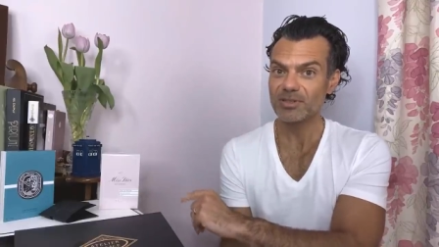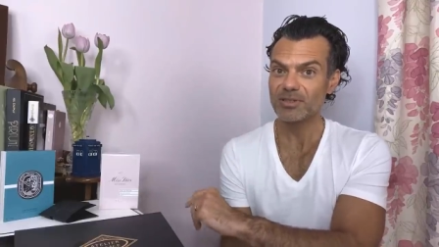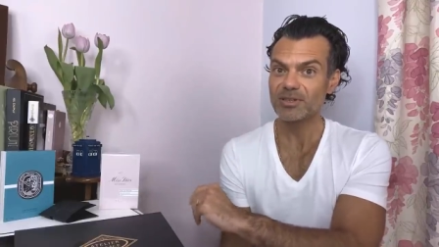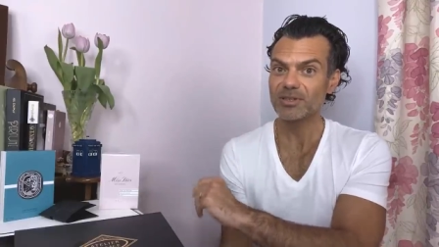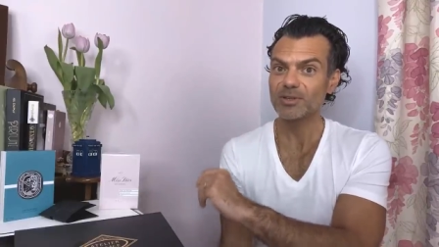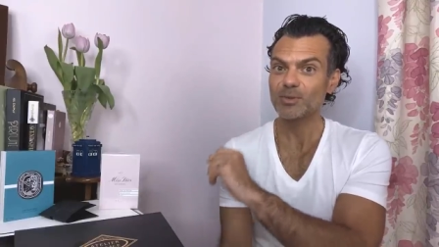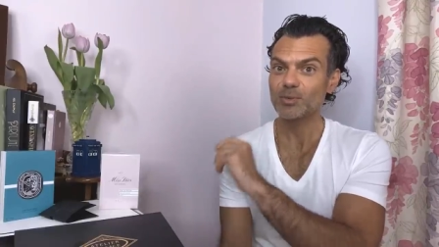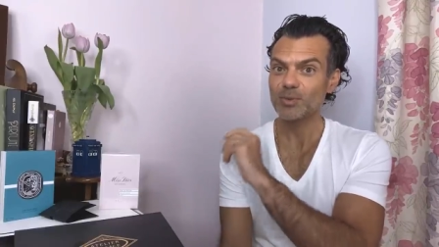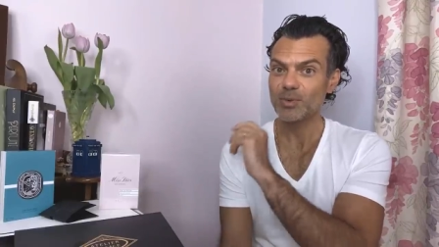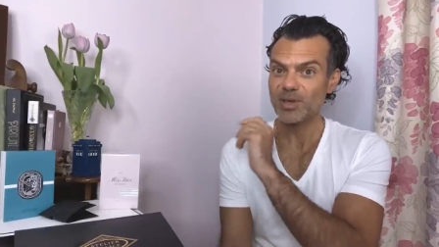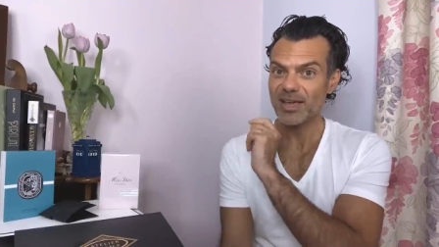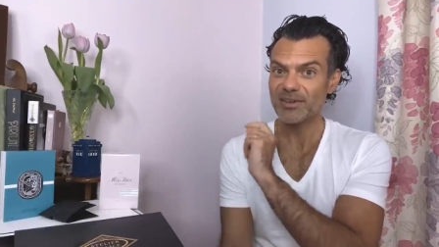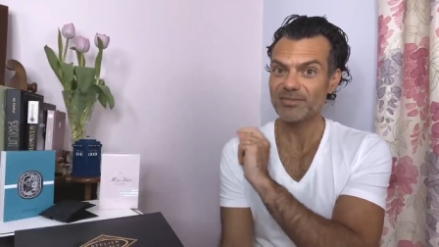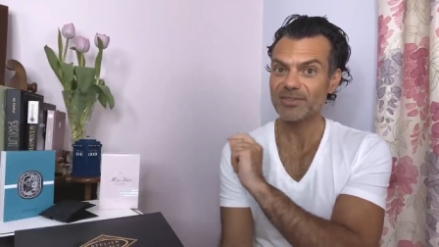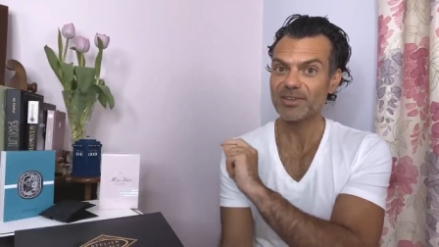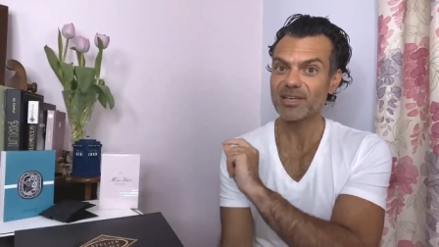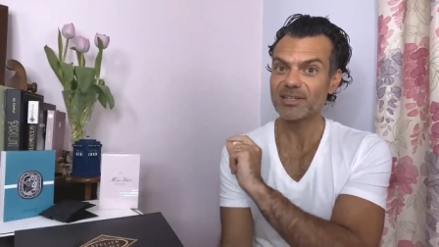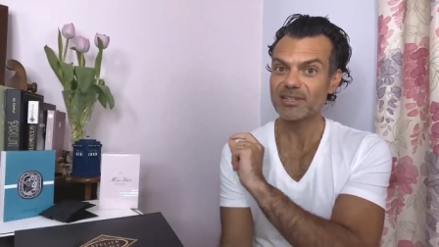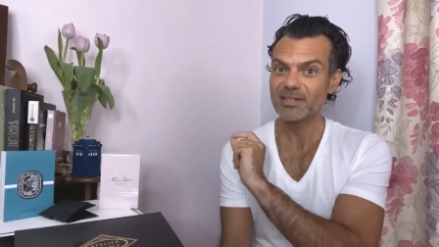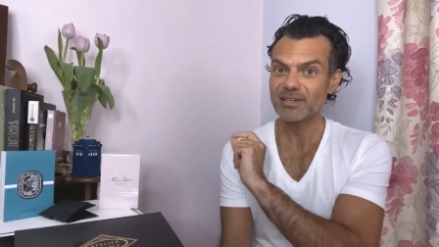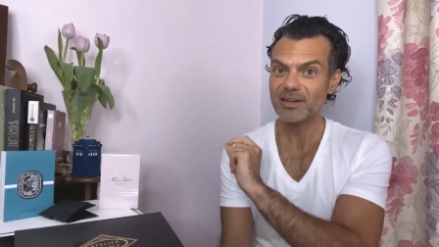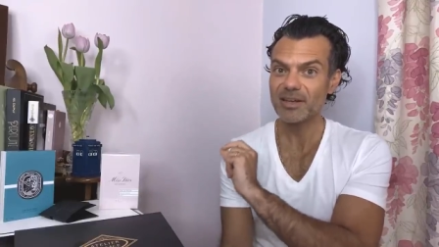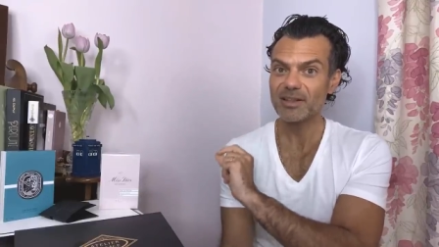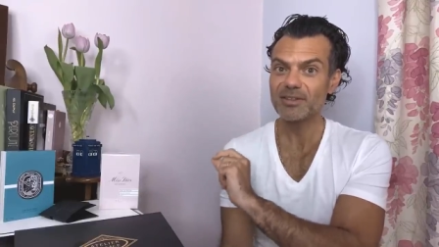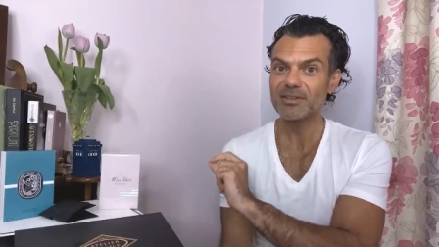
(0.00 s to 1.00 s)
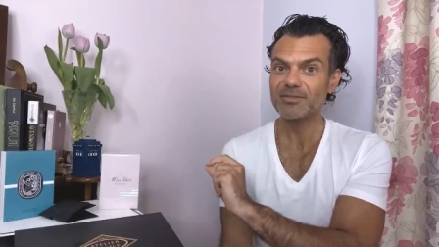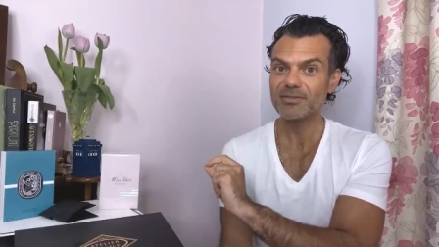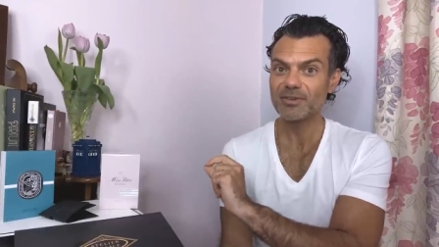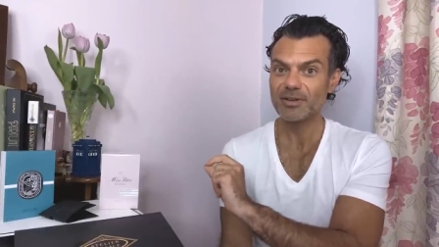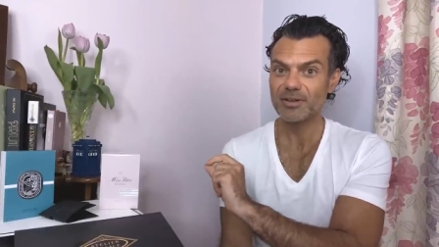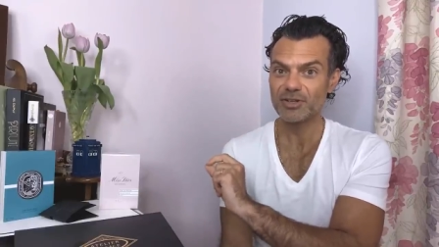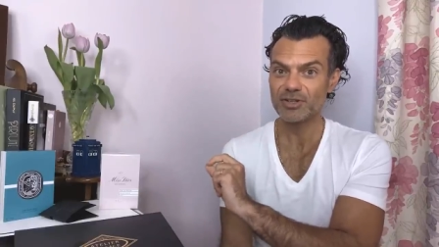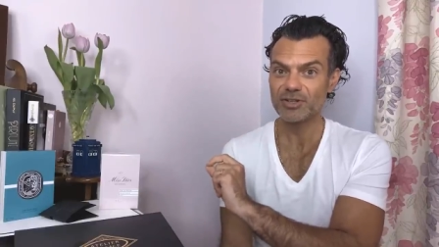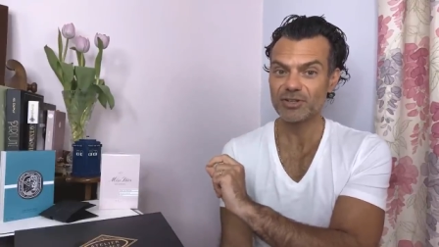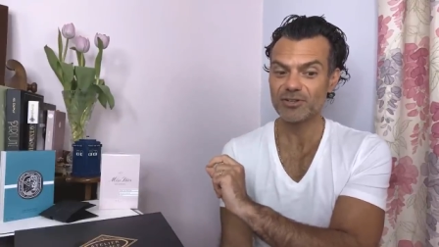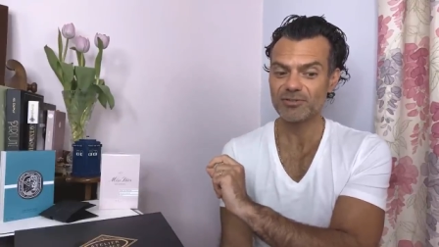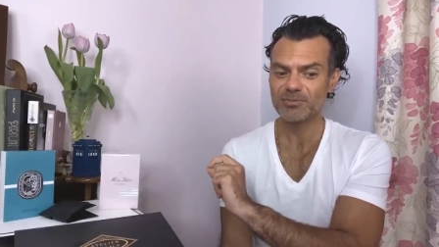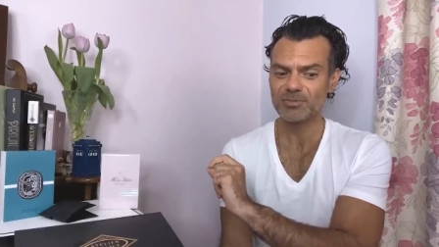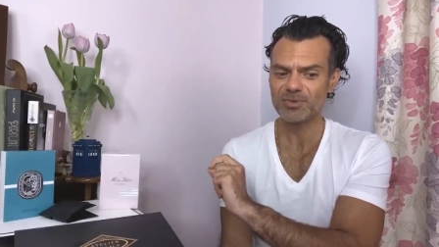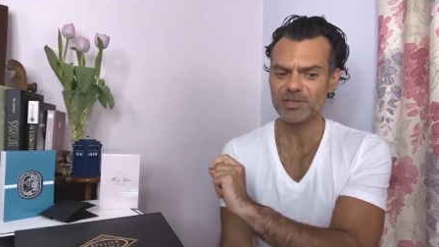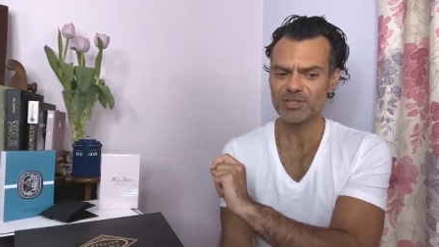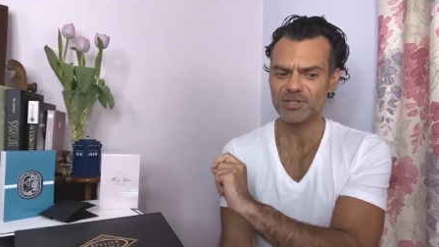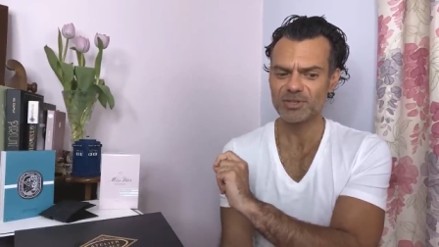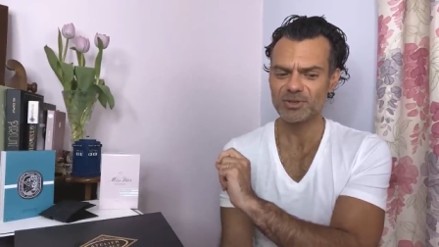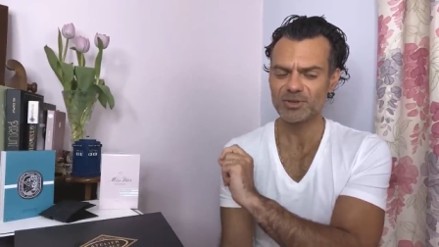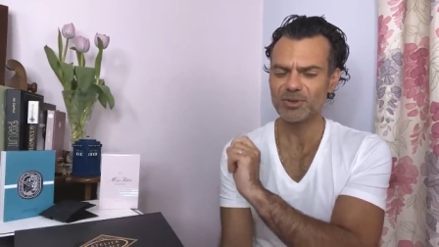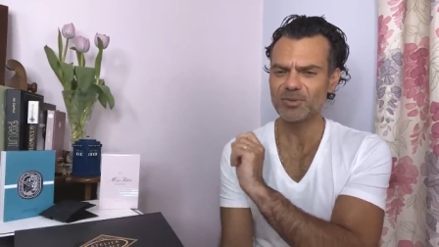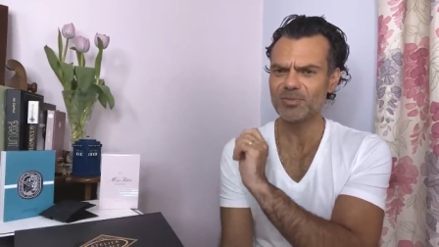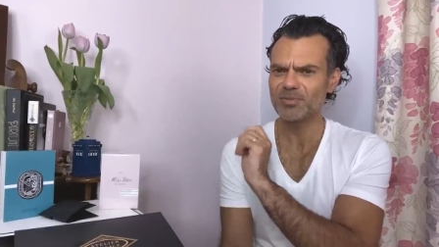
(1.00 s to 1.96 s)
We have yet another version of Miss Dior,